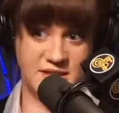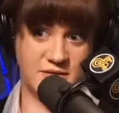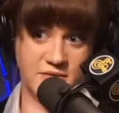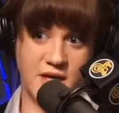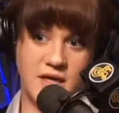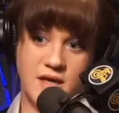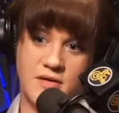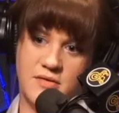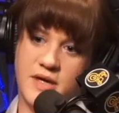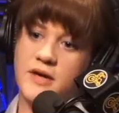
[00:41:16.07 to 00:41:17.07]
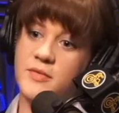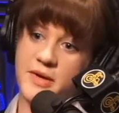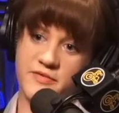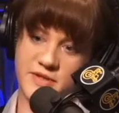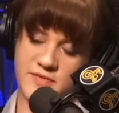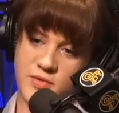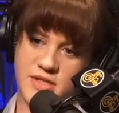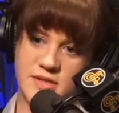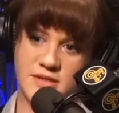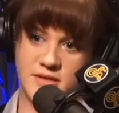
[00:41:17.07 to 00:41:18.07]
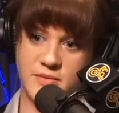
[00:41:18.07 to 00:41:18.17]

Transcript: in the radio. I heard my friends' voices in the